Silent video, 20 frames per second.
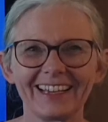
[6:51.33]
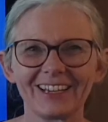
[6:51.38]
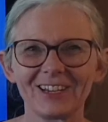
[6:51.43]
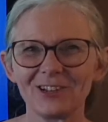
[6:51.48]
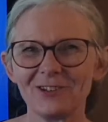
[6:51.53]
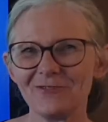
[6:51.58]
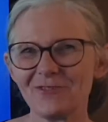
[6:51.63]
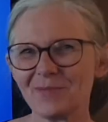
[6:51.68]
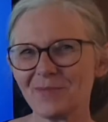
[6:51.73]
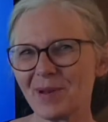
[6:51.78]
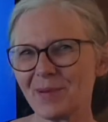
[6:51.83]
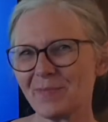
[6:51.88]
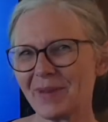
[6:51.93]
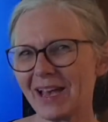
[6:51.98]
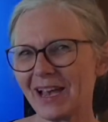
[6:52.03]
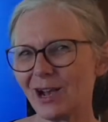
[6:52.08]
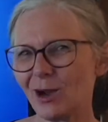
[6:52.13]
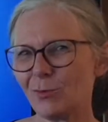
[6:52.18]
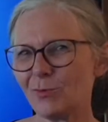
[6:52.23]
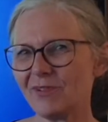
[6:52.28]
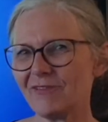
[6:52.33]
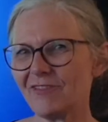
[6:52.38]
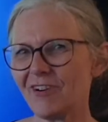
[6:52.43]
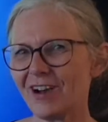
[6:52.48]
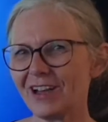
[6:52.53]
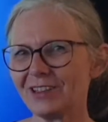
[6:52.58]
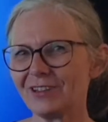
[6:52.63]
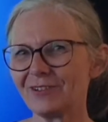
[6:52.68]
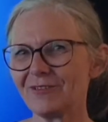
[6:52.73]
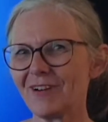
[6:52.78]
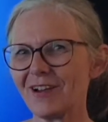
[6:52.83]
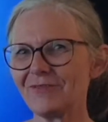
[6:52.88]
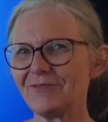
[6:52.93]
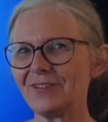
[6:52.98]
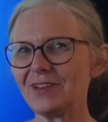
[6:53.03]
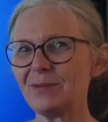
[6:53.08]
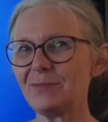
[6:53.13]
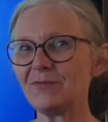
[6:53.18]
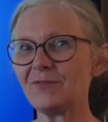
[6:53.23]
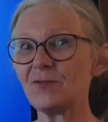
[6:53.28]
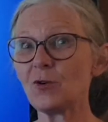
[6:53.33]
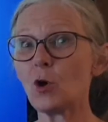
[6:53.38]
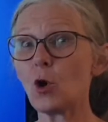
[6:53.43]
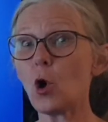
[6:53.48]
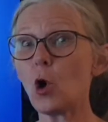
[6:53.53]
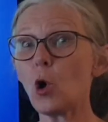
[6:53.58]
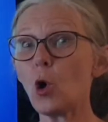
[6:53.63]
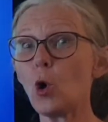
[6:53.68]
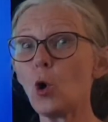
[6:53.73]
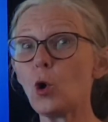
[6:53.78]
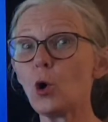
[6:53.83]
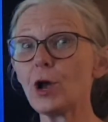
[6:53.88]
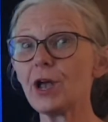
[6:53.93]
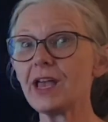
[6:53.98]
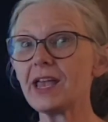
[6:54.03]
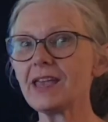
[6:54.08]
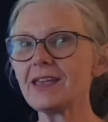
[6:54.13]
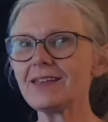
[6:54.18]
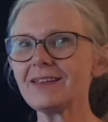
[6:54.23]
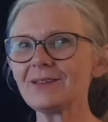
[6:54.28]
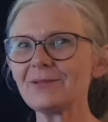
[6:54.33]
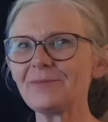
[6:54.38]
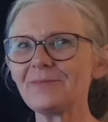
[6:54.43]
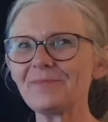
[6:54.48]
Can you remember how we write the grapheme for oi?